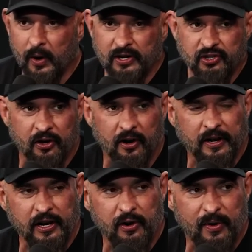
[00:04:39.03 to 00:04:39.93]
question on
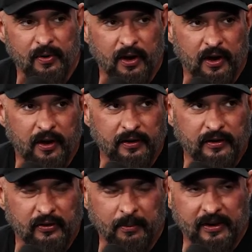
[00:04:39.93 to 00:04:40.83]
a Q, uh,
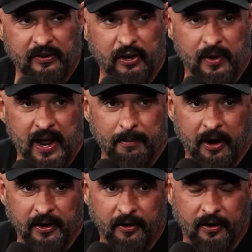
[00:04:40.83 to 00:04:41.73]
somebody's Q and A
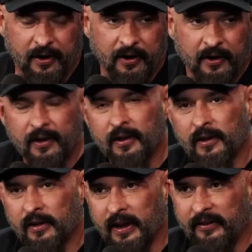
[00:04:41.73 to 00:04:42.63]
button on
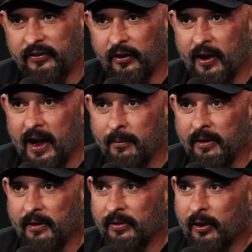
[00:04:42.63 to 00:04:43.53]
Instagram,
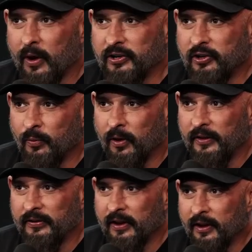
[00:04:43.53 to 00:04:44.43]
and the question
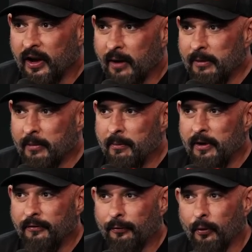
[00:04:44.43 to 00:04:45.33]
was, "I'm in my
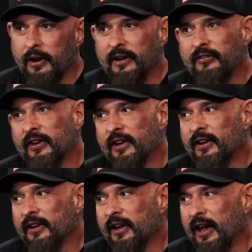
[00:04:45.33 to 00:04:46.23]
mid 40s,
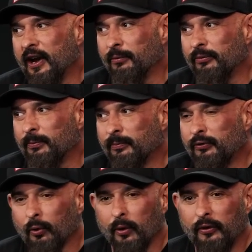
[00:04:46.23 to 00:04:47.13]
and I'm
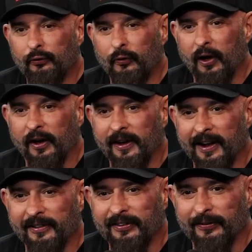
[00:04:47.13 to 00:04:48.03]
sore as." F-. And
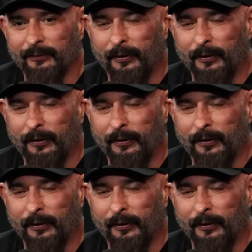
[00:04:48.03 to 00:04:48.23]
I just